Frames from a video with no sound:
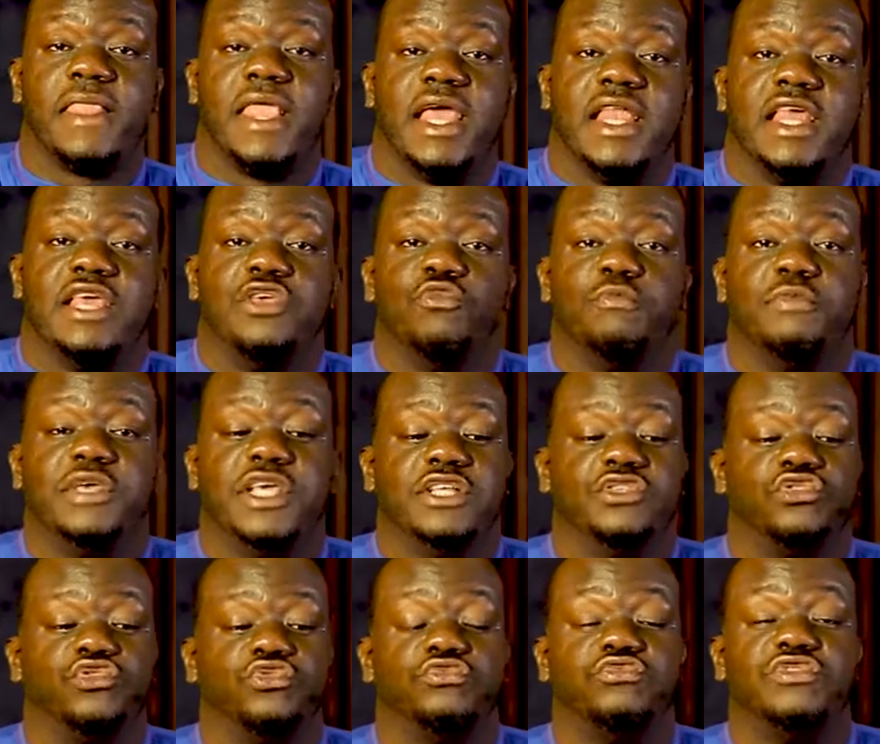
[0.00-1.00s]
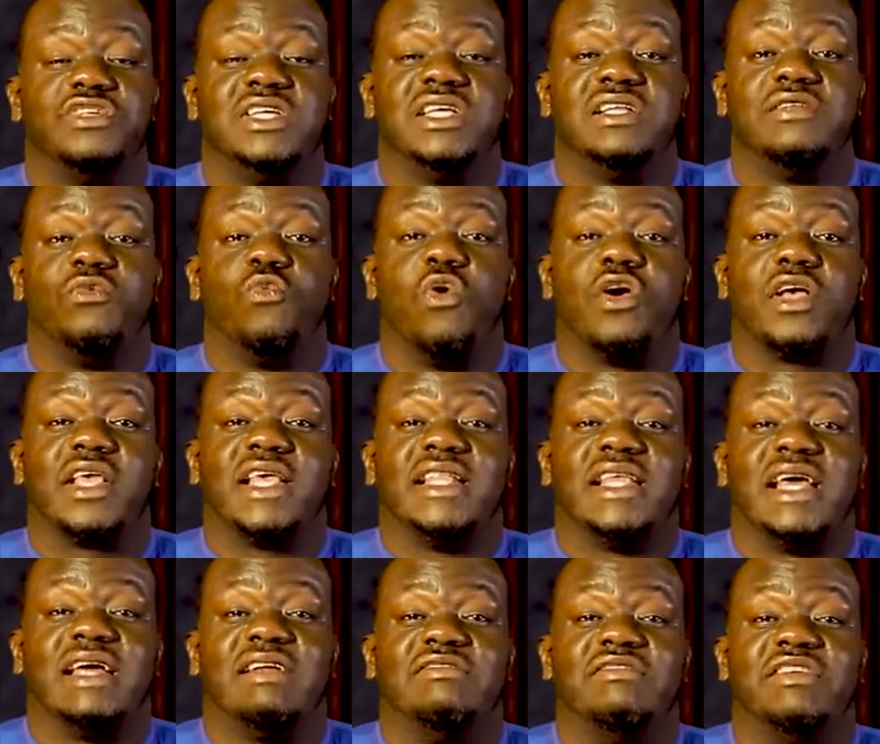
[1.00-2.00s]
And then you begin to real, walk in
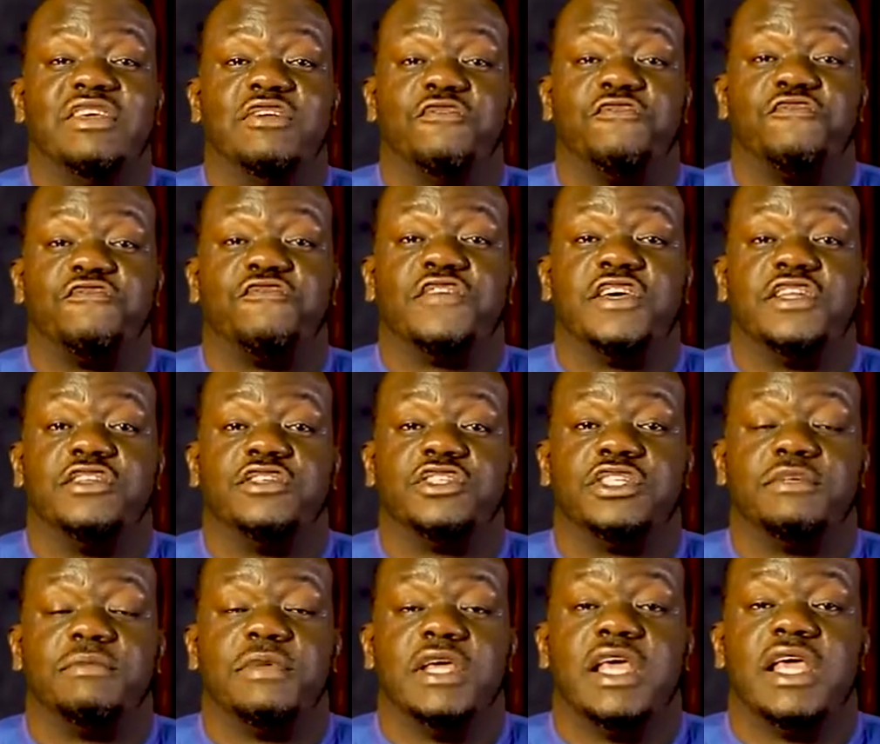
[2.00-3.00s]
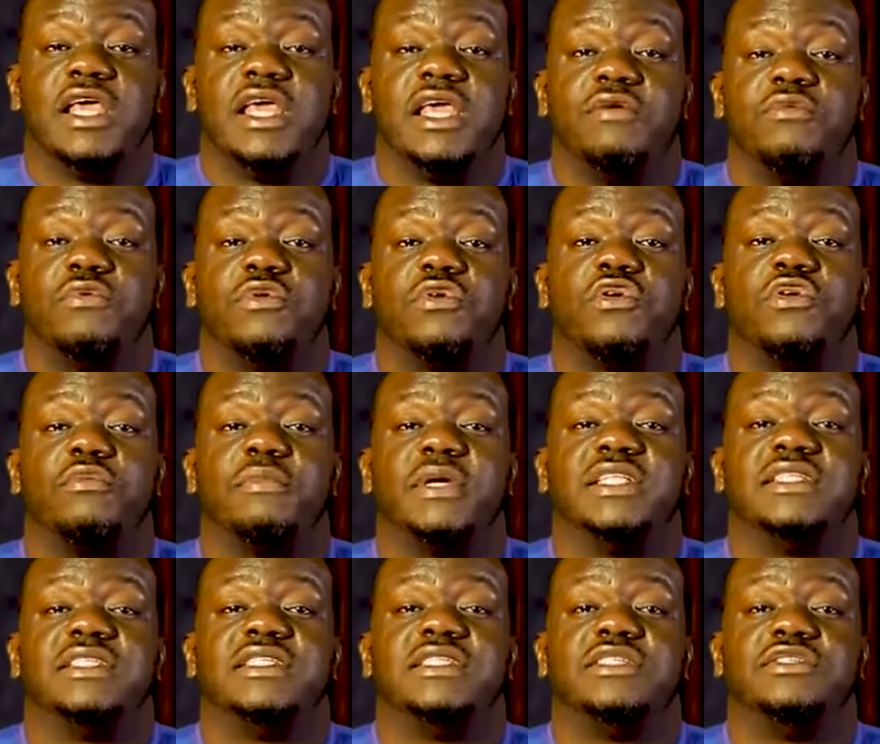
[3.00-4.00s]
that real fellowship. He will come
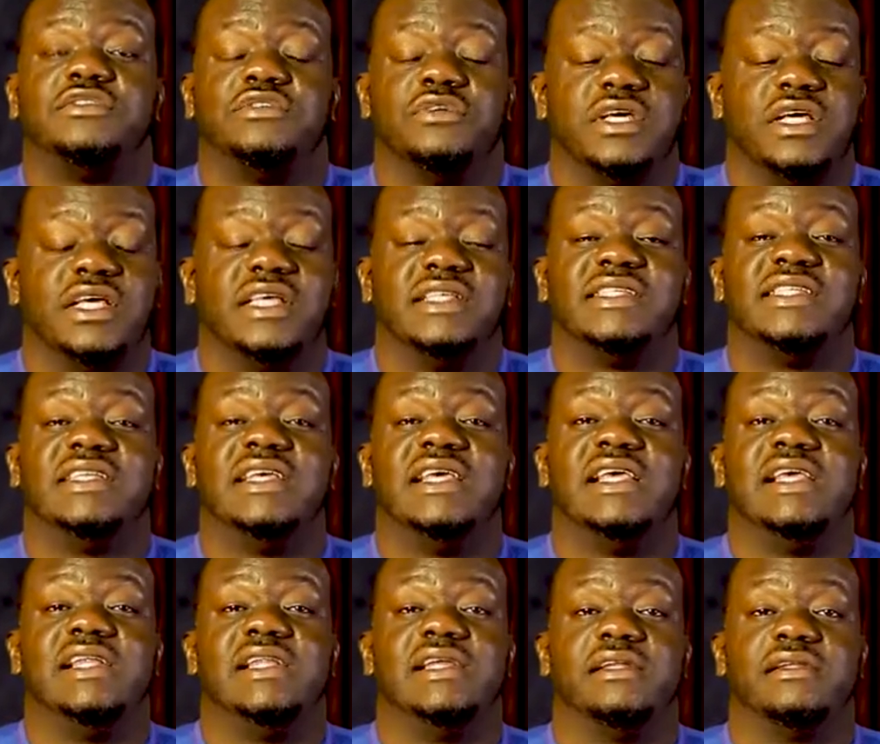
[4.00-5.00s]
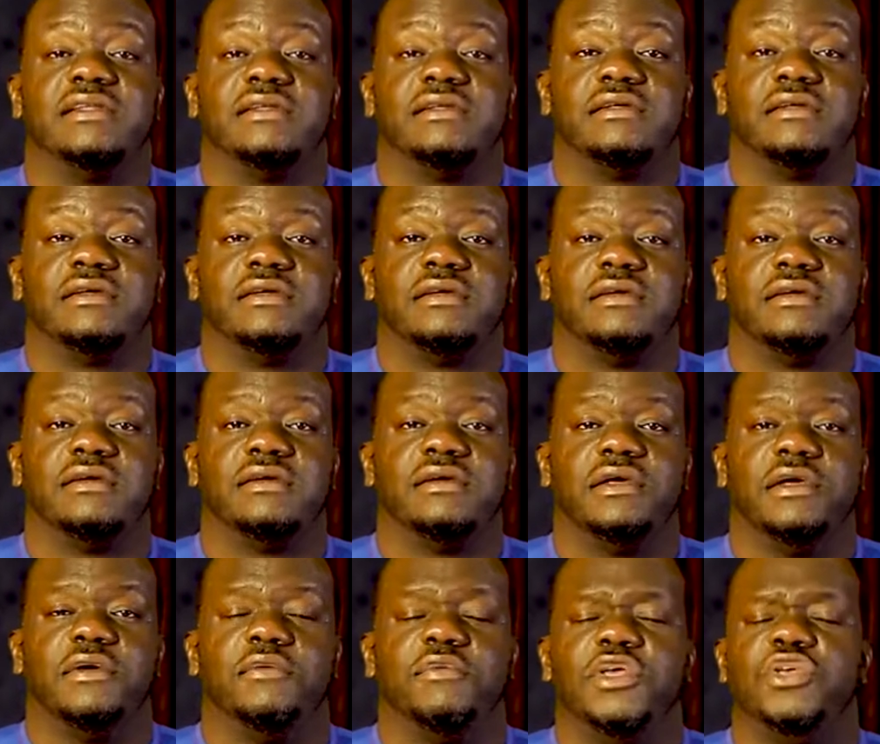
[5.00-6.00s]
and teach Is it healing?
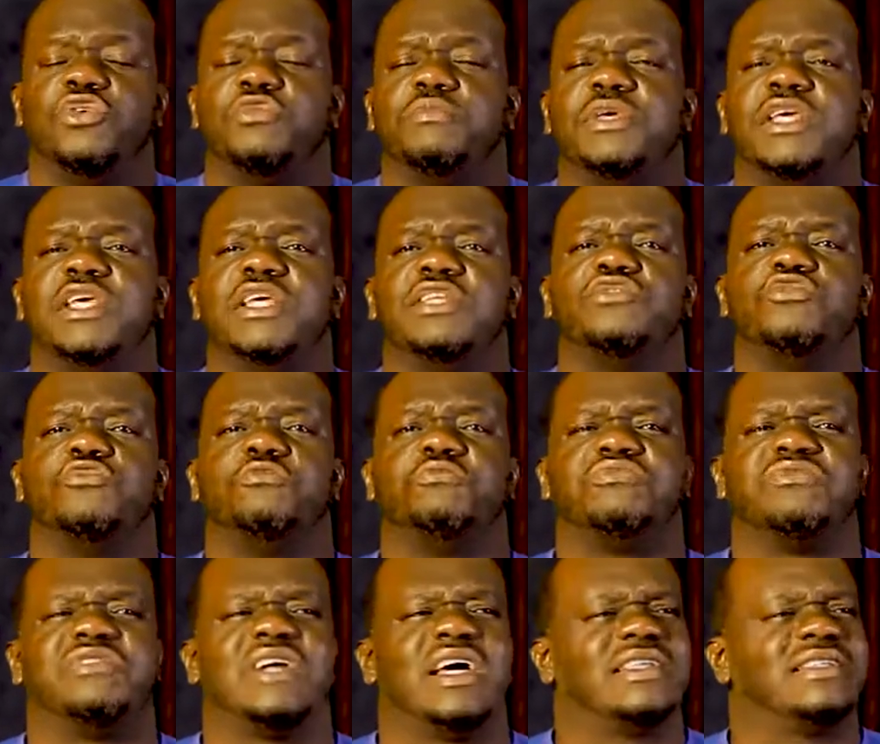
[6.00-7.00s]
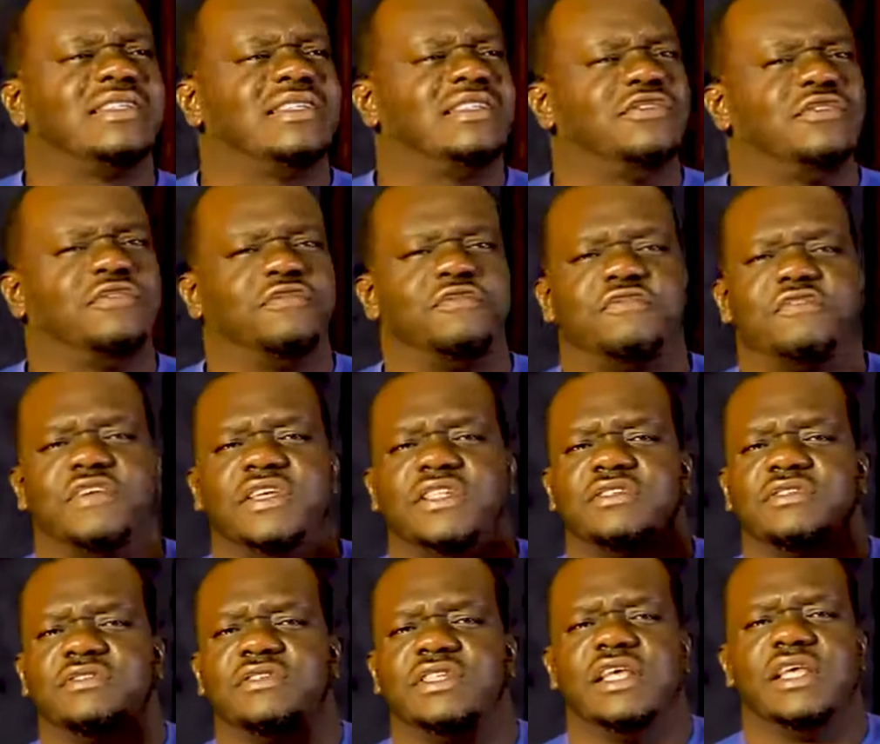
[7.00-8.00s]
When you begin to practice your
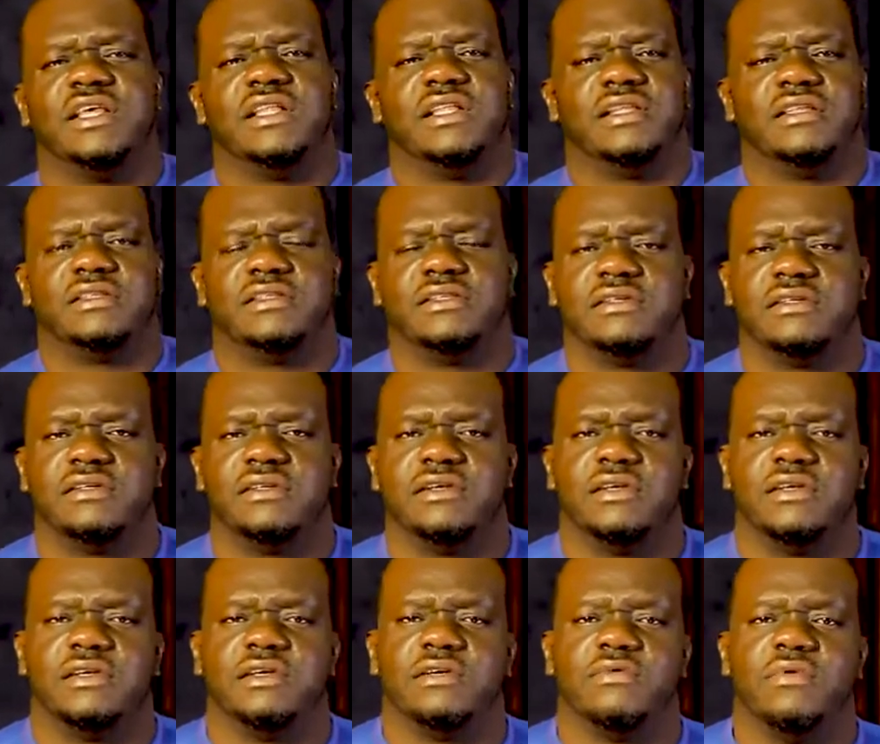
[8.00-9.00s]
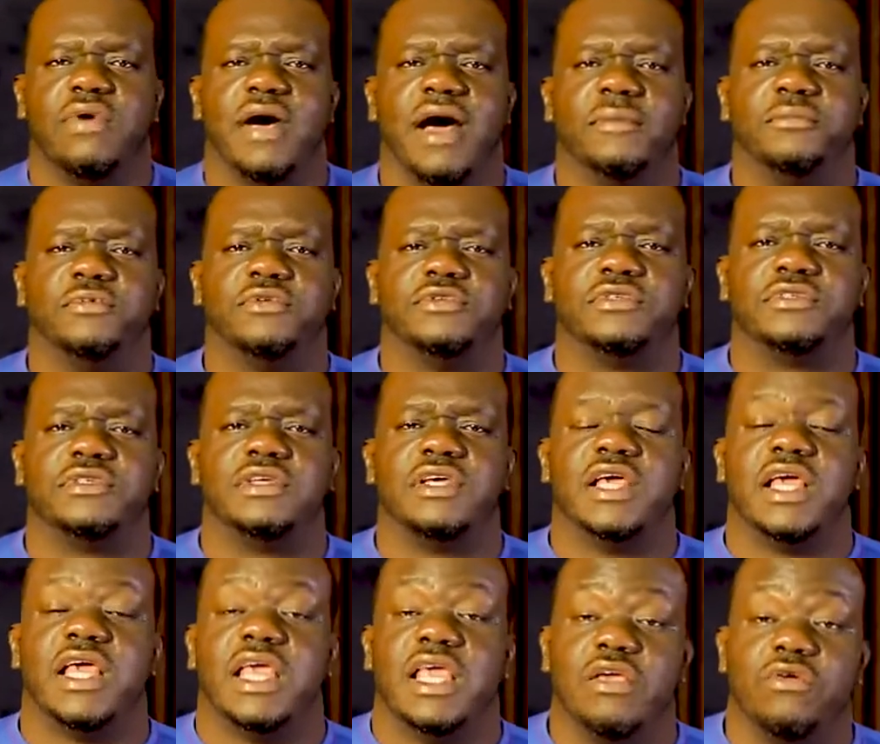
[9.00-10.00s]
faith on healing, what happens?
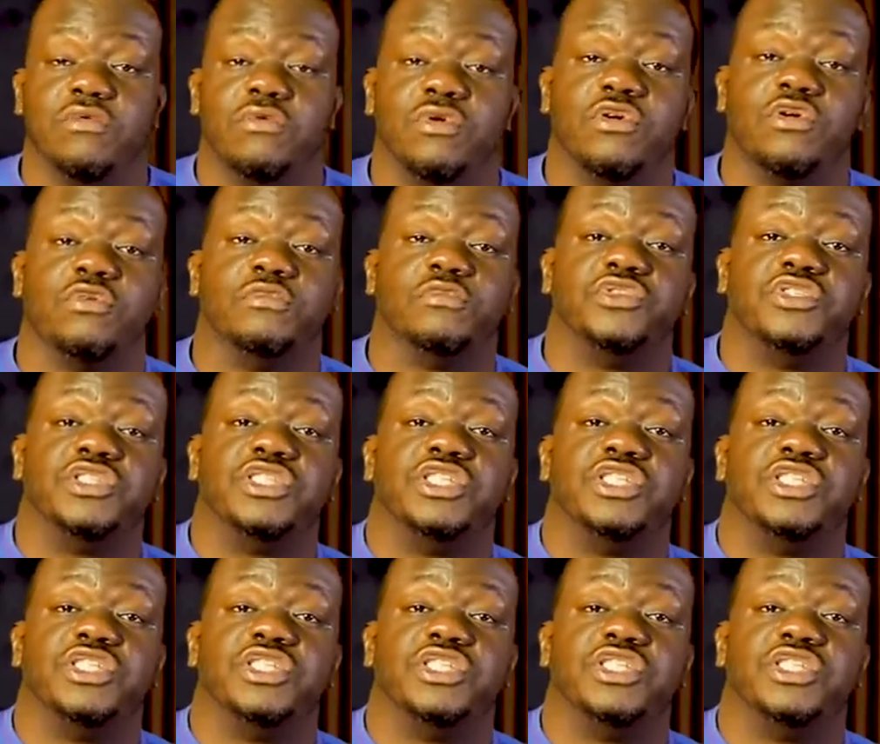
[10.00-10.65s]
He will come to